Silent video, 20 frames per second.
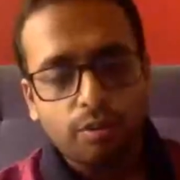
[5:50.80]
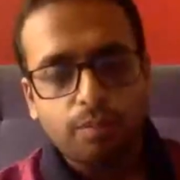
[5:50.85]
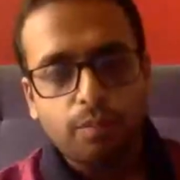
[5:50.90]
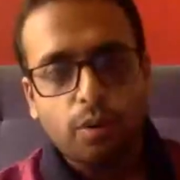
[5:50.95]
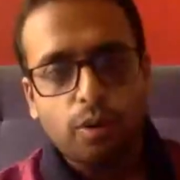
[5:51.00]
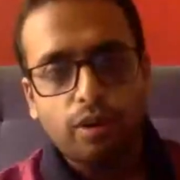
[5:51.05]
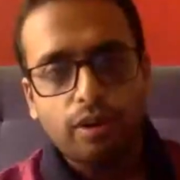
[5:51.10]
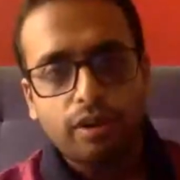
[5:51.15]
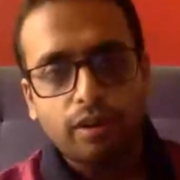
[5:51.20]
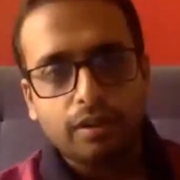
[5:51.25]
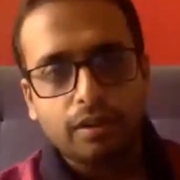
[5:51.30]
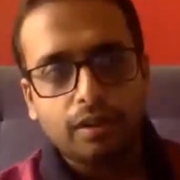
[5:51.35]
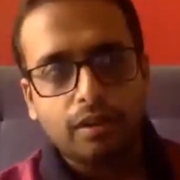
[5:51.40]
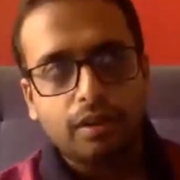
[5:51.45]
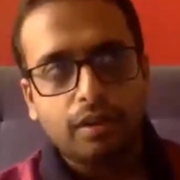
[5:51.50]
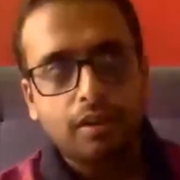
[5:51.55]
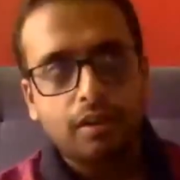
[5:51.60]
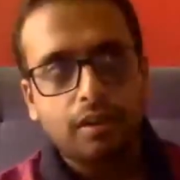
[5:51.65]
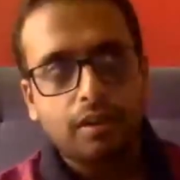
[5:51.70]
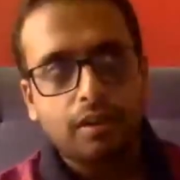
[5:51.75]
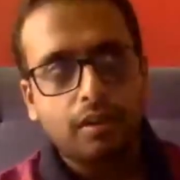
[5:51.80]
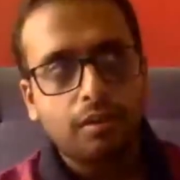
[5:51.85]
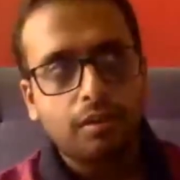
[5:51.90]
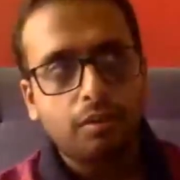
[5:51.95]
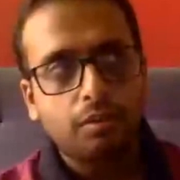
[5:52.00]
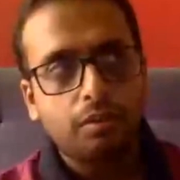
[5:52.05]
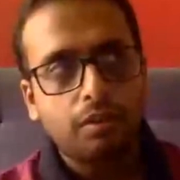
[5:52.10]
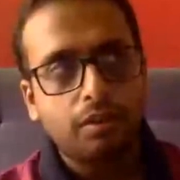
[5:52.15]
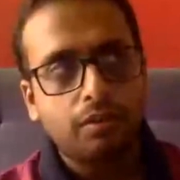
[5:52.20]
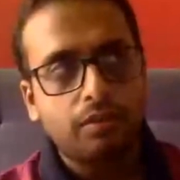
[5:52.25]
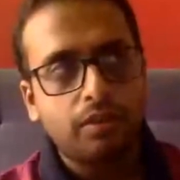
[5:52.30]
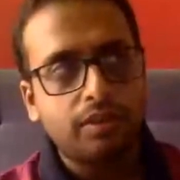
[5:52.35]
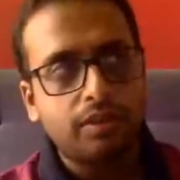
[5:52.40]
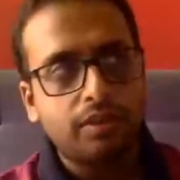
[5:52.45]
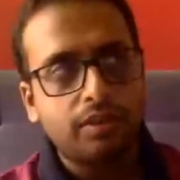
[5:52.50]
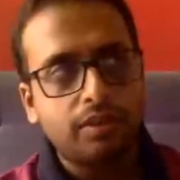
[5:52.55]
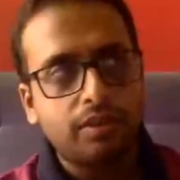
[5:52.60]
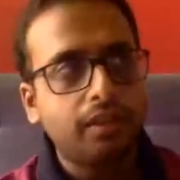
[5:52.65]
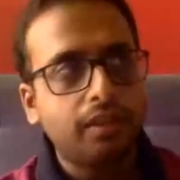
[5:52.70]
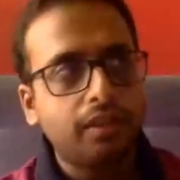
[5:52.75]
bond, with
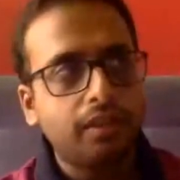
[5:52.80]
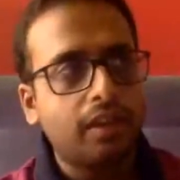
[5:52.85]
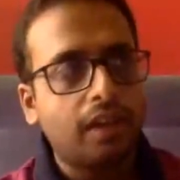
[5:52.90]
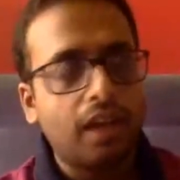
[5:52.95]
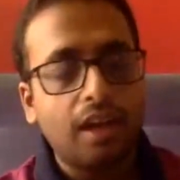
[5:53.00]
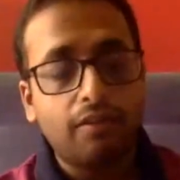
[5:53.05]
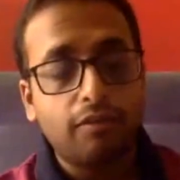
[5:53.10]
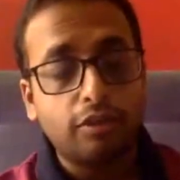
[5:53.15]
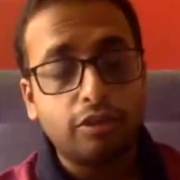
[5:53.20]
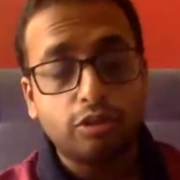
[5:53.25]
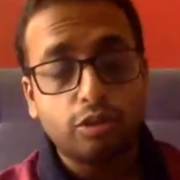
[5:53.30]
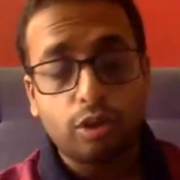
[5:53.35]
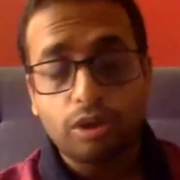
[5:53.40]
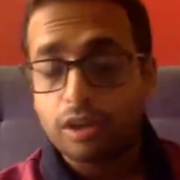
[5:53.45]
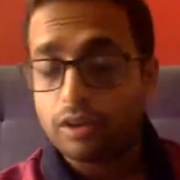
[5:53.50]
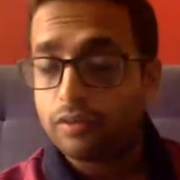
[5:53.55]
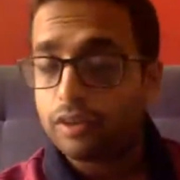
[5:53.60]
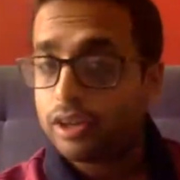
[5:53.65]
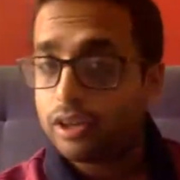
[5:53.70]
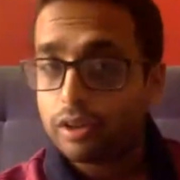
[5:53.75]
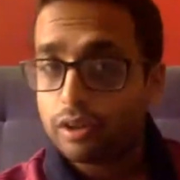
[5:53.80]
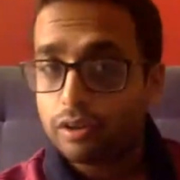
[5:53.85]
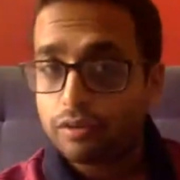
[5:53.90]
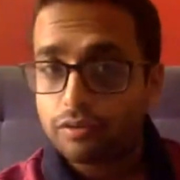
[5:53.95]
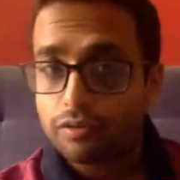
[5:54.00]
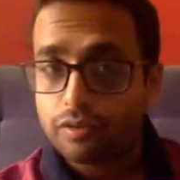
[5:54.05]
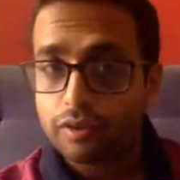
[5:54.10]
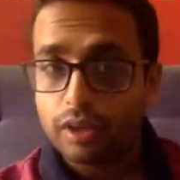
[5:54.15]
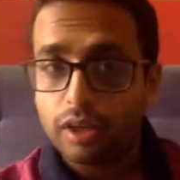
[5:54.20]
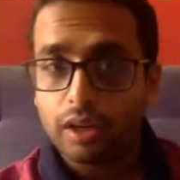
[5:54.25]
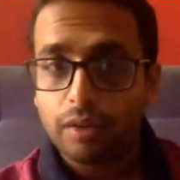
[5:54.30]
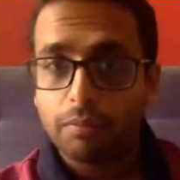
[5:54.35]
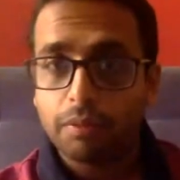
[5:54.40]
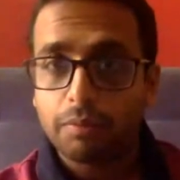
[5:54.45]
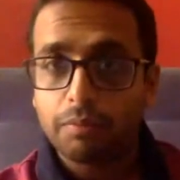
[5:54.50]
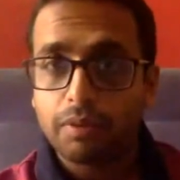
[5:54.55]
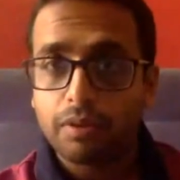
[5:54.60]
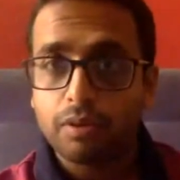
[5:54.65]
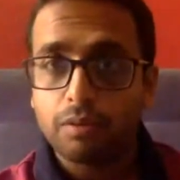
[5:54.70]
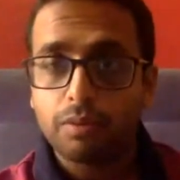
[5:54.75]
something that I was not aware of, and
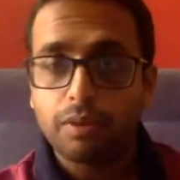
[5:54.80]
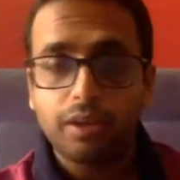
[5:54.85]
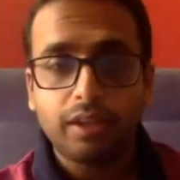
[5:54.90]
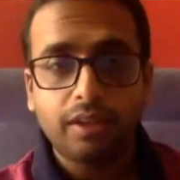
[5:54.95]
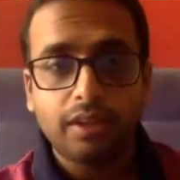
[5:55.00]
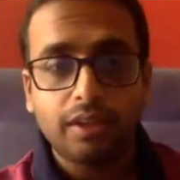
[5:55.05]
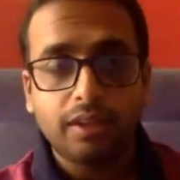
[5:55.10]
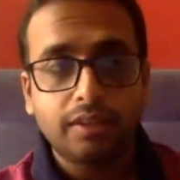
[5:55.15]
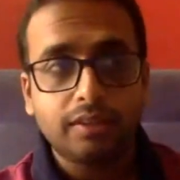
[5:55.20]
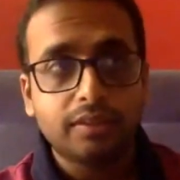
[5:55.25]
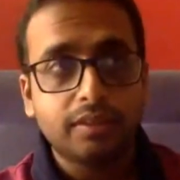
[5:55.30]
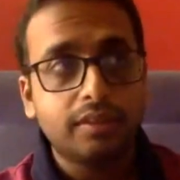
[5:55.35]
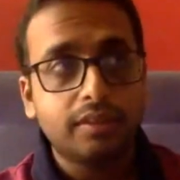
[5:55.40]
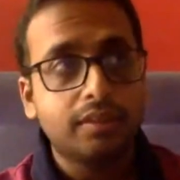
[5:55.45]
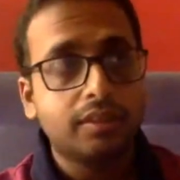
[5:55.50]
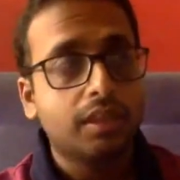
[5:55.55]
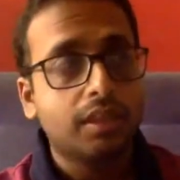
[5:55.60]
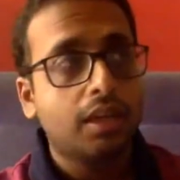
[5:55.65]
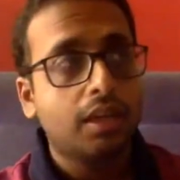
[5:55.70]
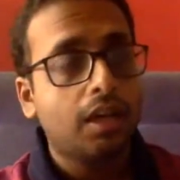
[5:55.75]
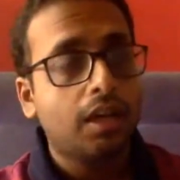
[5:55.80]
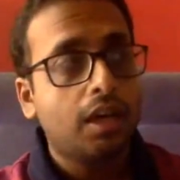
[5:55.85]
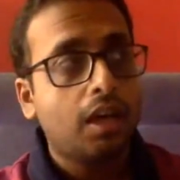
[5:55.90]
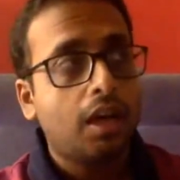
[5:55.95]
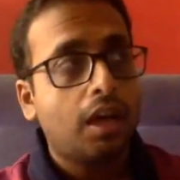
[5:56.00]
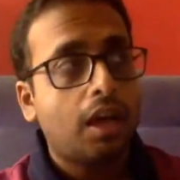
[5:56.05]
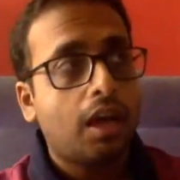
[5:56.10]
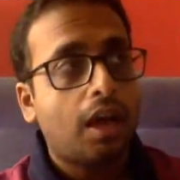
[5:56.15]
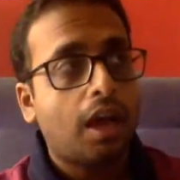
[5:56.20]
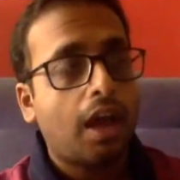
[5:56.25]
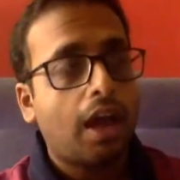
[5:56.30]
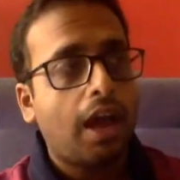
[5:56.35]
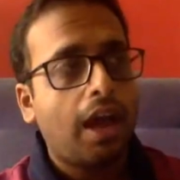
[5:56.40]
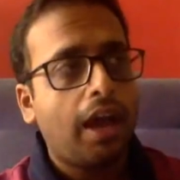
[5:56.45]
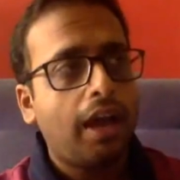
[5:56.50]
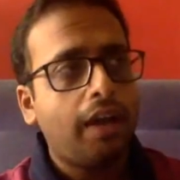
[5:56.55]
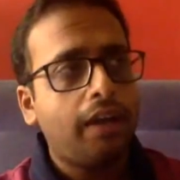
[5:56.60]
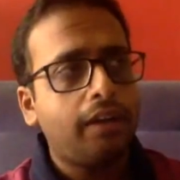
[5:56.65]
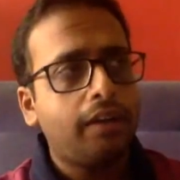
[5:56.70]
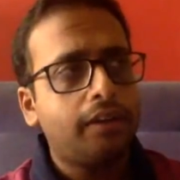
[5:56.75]
maybe nobody there was.
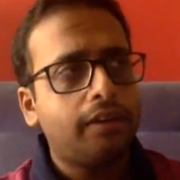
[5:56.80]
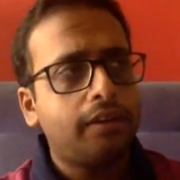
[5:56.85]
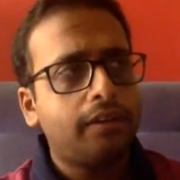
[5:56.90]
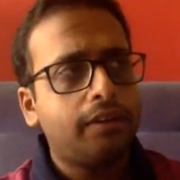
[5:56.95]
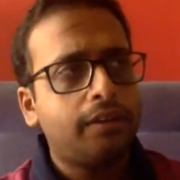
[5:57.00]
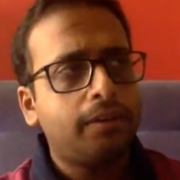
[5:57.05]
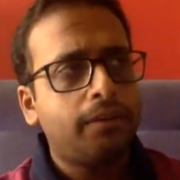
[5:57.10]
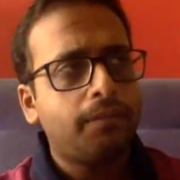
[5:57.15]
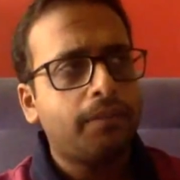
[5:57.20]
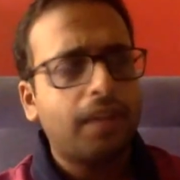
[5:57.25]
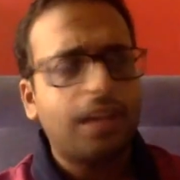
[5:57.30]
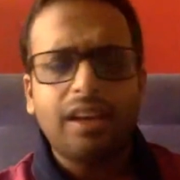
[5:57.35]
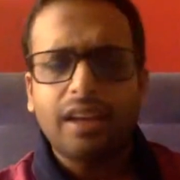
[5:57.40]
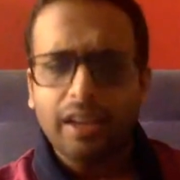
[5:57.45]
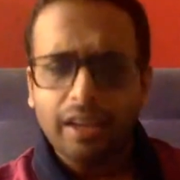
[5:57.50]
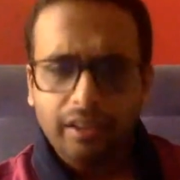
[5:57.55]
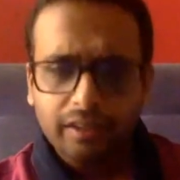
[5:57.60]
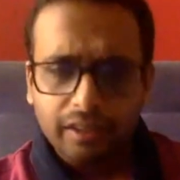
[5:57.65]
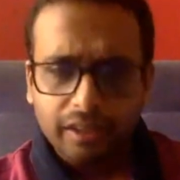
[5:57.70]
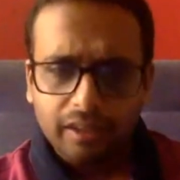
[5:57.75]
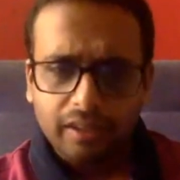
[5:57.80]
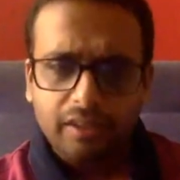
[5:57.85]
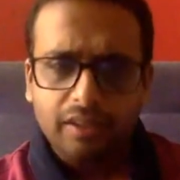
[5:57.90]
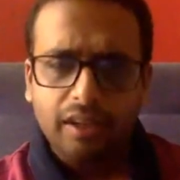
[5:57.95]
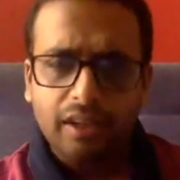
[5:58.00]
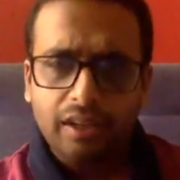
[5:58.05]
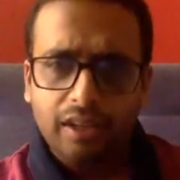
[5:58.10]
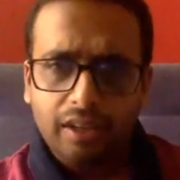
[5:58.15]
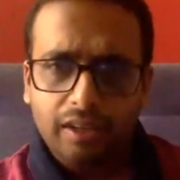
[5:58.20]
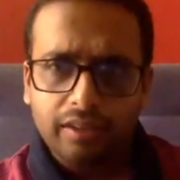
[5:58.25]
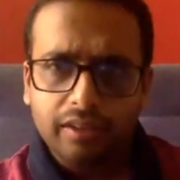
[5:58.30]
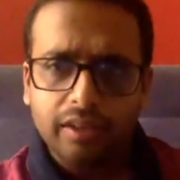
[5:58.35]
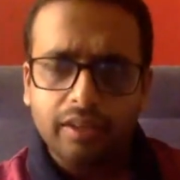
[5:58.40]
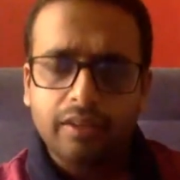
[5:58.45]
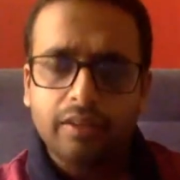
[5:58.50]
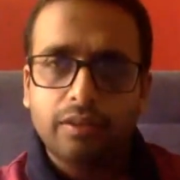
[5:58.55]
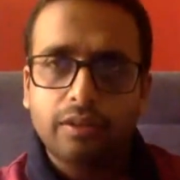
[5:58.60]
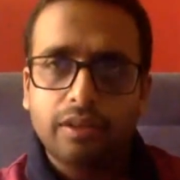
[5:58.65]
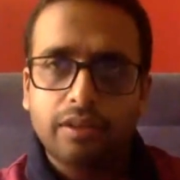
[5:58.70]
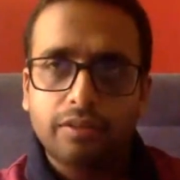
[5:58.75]
And I like that. I like that.
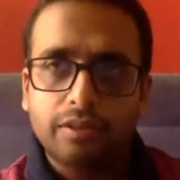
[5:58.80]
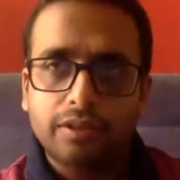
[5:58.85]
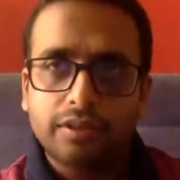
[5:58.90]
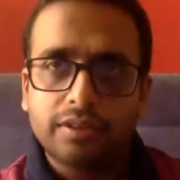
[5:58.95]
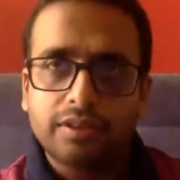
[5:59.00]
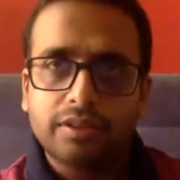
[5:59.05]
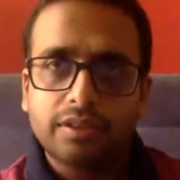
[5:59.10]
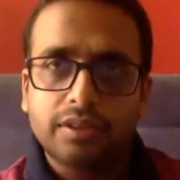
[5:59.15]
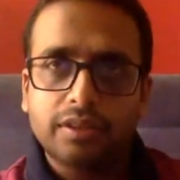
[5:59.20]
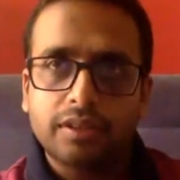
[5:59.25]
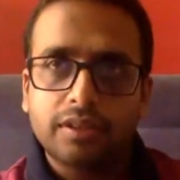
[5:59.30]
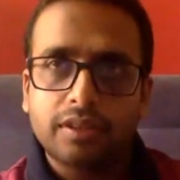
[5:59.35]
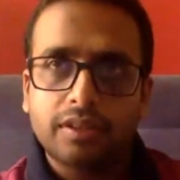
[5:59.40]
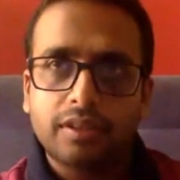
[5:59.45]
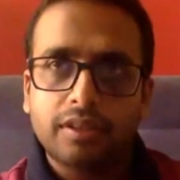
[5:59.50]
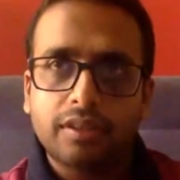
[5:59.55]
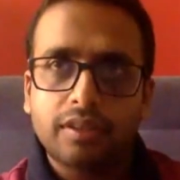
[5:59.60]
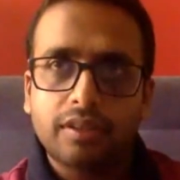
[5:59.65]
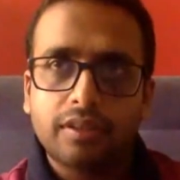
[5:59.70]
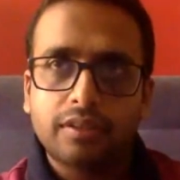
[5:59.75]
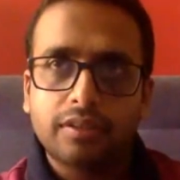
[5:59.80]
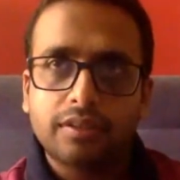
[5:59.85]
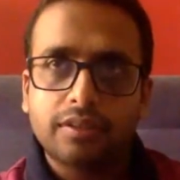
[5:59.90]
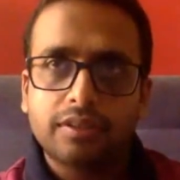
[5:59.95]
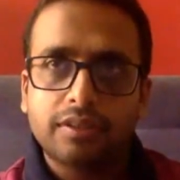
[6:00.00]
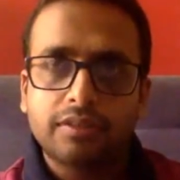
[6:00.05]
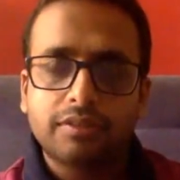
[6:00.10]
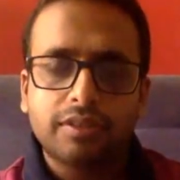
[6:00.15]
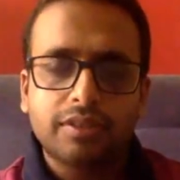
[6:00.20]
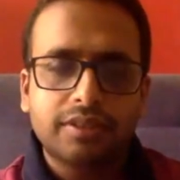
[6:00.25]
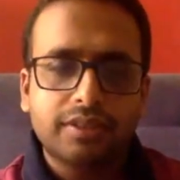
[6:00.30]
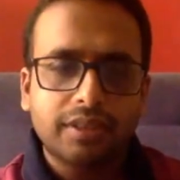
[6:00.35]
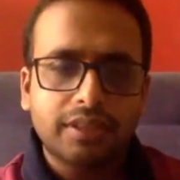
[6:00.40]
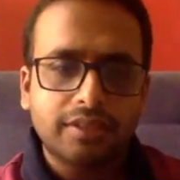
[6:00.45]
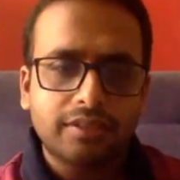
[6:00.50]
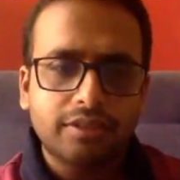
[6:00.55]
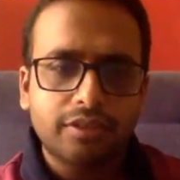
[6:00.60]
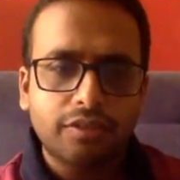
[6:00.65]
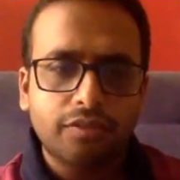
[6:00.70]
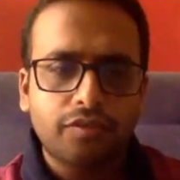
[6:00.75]
There was a
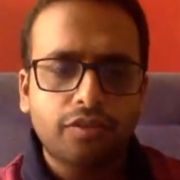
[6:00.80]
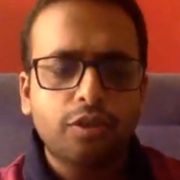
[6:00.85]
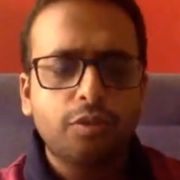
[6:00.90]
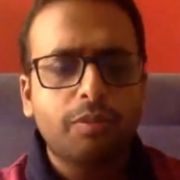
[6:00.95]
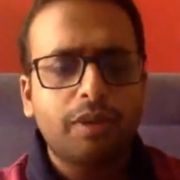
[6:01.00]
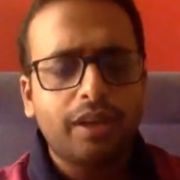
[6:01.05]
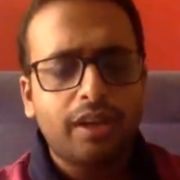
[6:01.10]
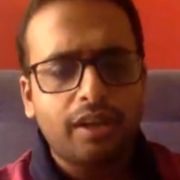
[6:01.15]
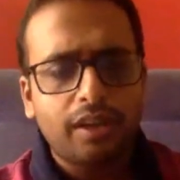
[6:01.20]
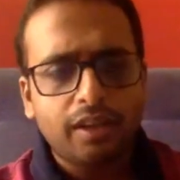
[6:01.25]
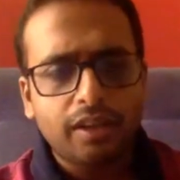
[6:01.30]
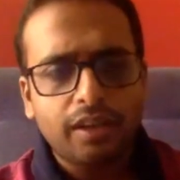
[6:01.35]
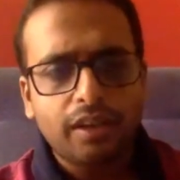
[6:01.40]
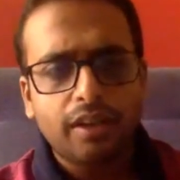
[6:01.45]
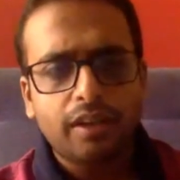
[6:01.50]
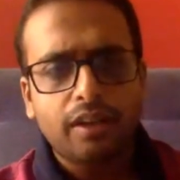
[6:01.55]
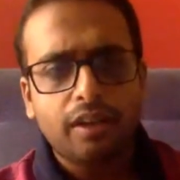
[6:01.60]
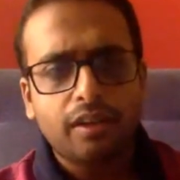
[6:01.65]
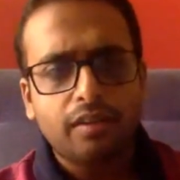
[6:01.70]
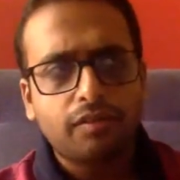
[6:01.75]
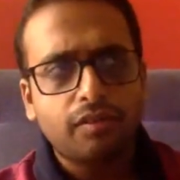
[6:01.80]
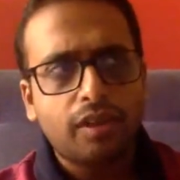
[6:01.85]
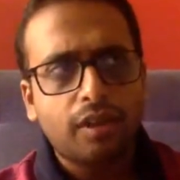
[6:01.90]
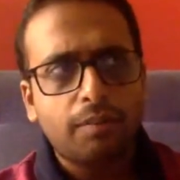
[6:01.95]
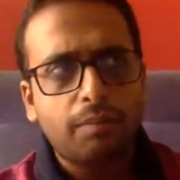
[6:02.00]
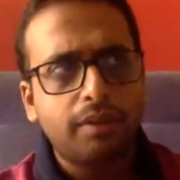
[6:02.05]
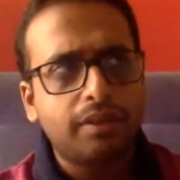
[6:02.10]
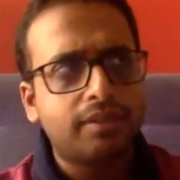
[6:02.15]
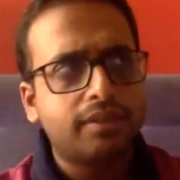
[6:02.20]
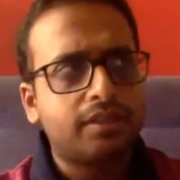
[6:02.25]
sense of humanity and love amidst